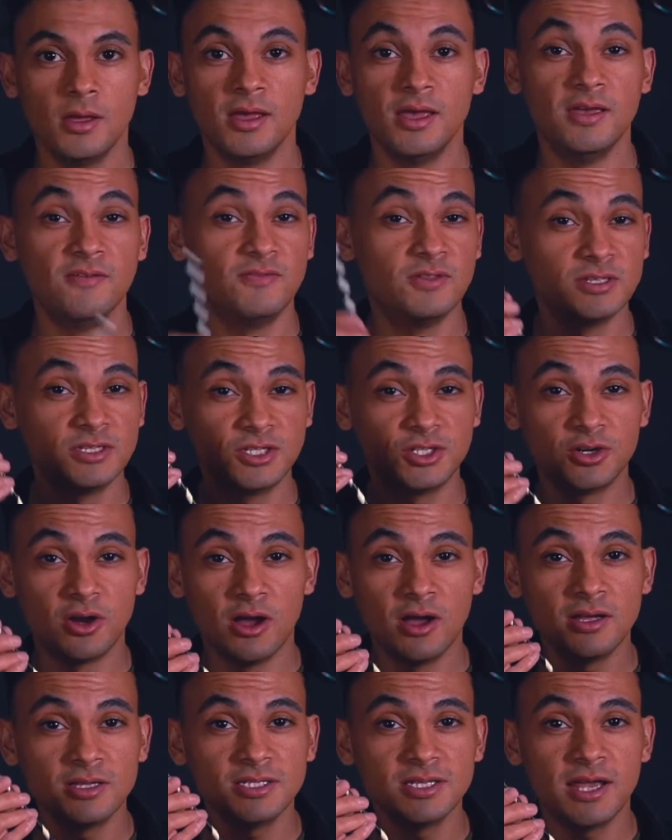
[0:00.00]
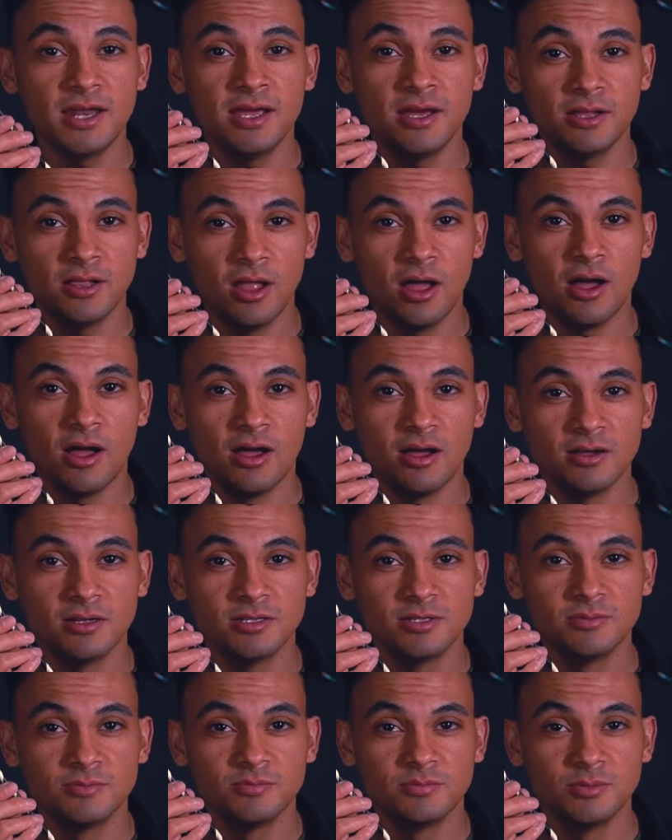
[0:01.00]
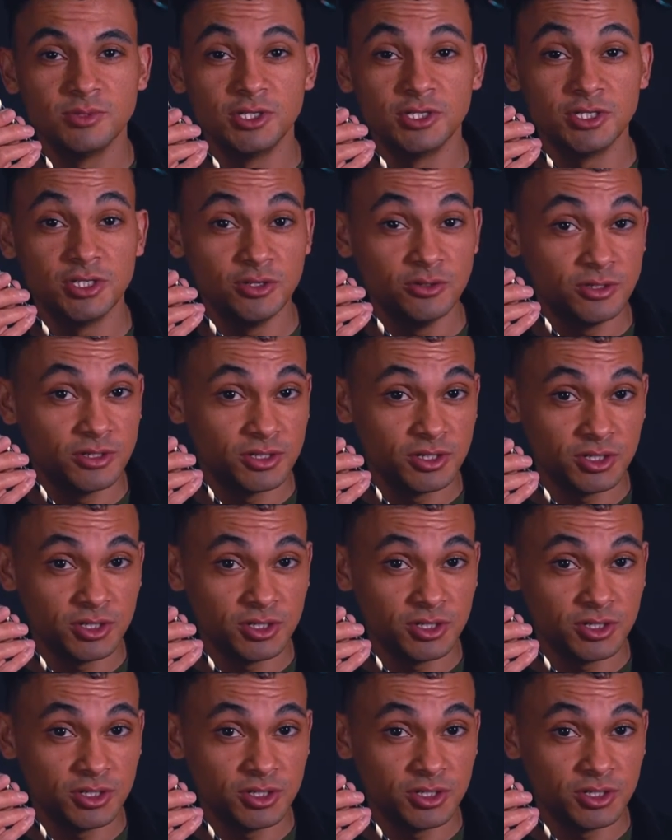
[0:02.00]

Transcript: If the straw is getting clogged, just use a